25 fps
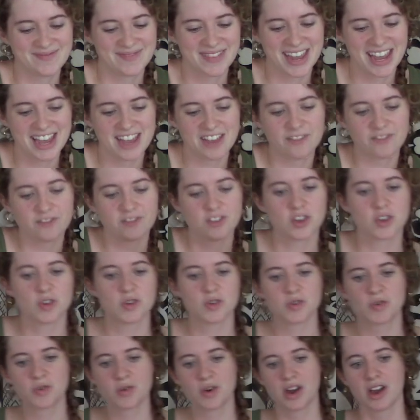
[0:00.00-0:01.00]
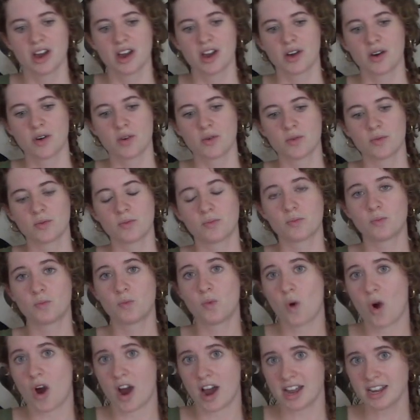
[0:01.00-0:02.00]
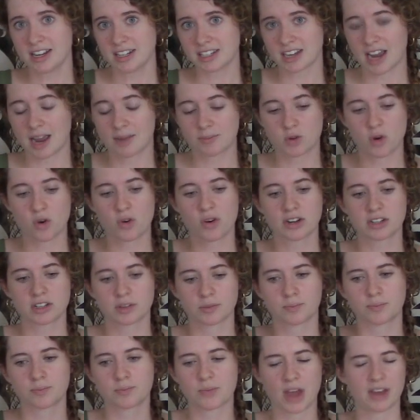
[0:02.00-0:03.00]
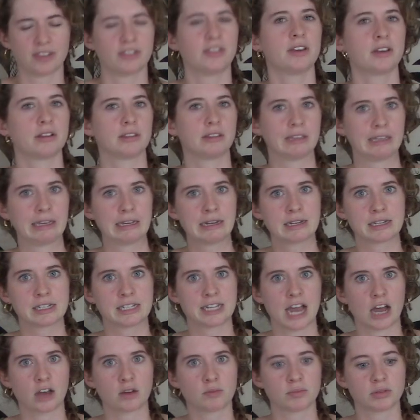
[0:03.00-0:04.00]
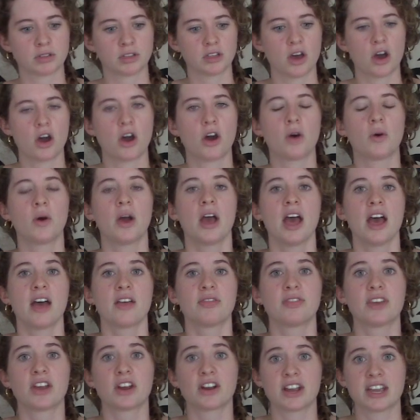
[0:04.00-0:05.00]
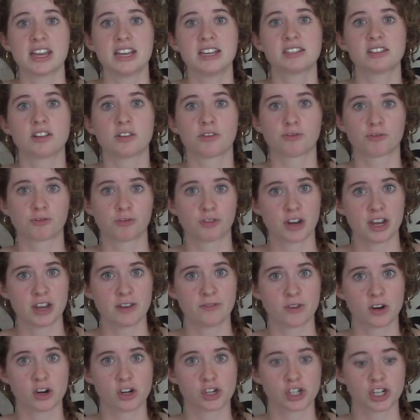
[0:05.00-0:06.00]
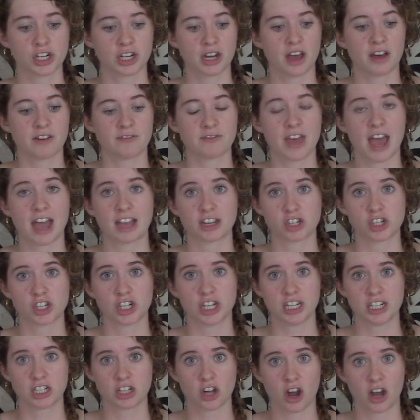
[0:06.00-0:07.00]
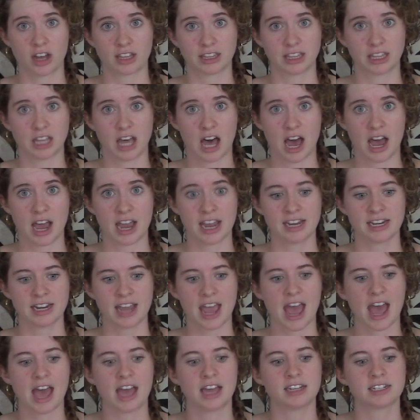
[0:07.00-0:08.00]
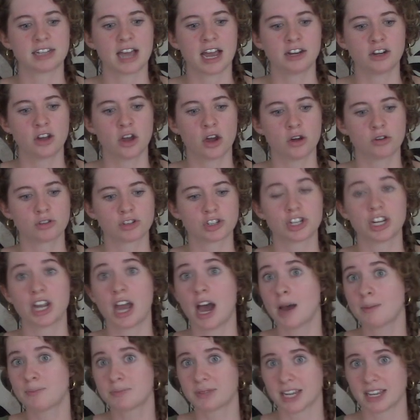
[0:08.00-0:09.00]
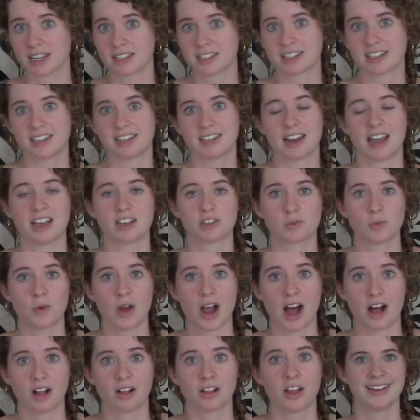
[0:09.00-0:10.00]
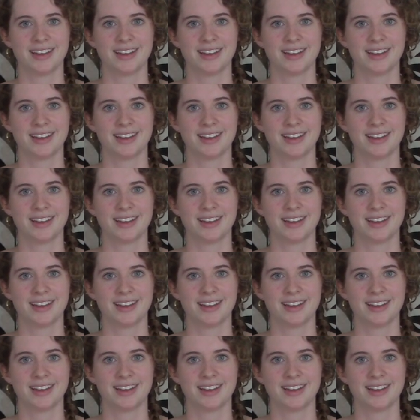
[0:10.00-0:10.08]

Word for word: if you want, I'm going to, I think, link down below. There is a free version of that sheet online, and I know she updates it as well.